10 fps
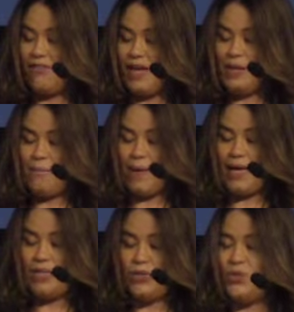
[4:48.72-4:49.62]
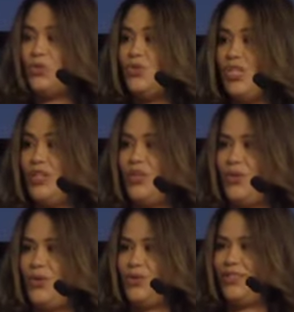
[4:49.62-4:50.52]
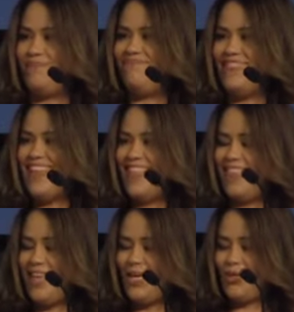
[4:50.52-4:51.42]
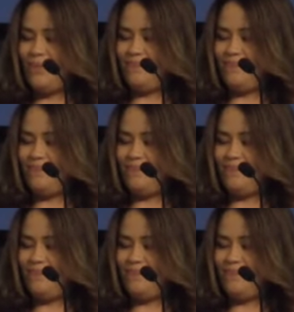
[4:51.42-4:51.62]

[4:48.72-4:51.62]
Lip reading: I invite you to share yours. Thank you.